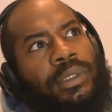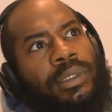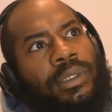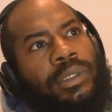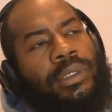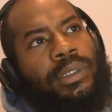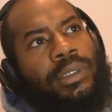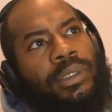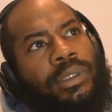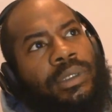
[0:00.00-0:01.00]

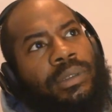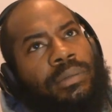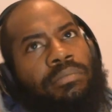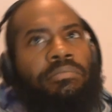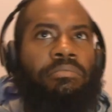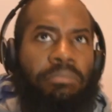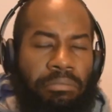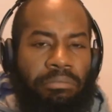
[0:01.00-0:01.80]
No one is speaking in this clip.